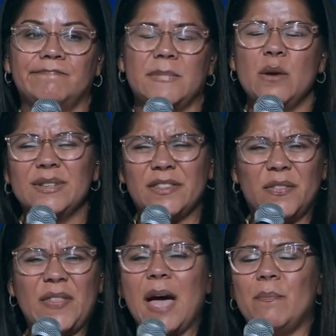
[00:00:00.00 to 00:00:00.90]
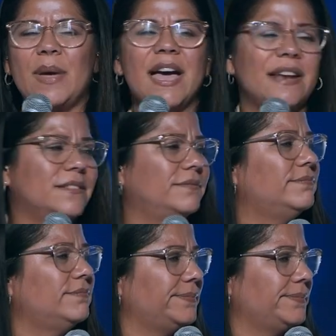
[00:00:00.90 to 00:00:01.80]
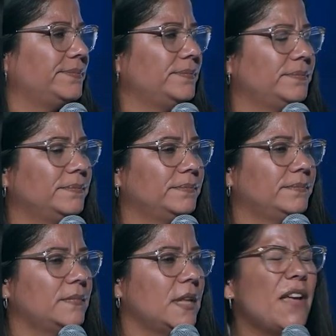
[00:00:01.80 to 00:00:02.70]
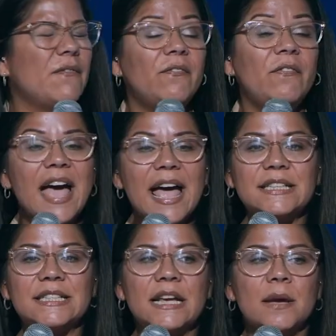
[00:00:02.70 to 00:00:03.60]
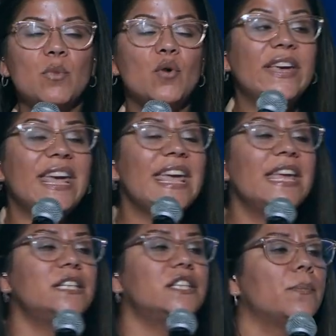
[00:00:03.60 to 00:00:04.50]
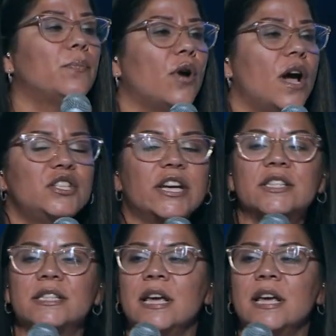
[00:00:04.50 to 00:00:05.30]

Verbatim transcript: It was that bad. In fact, moving into the projects